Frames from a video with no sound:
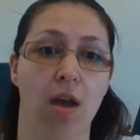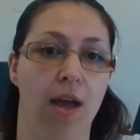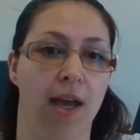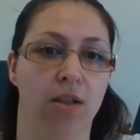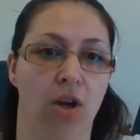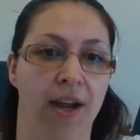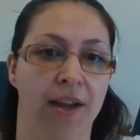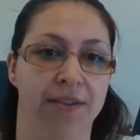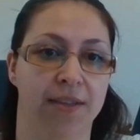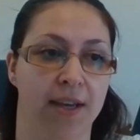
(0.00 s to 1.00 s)
our
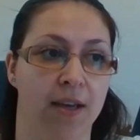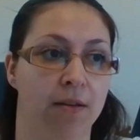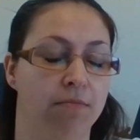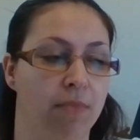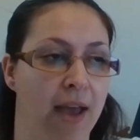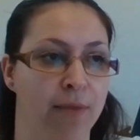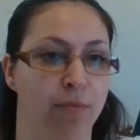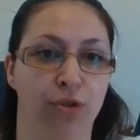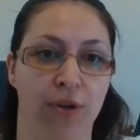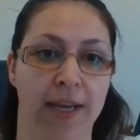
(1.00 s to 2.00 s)
clients are able
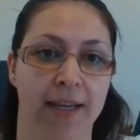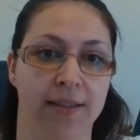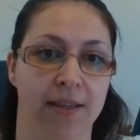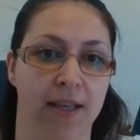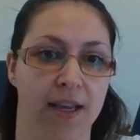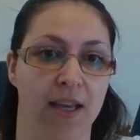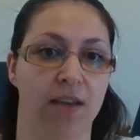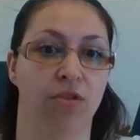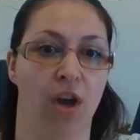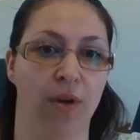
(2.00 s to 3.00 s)
to easily
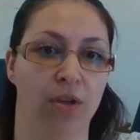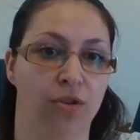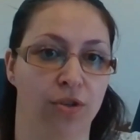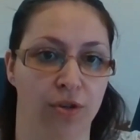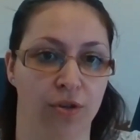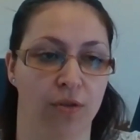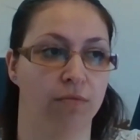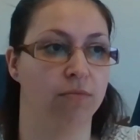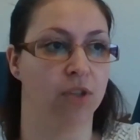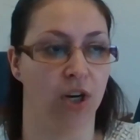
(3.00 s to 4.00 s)
go into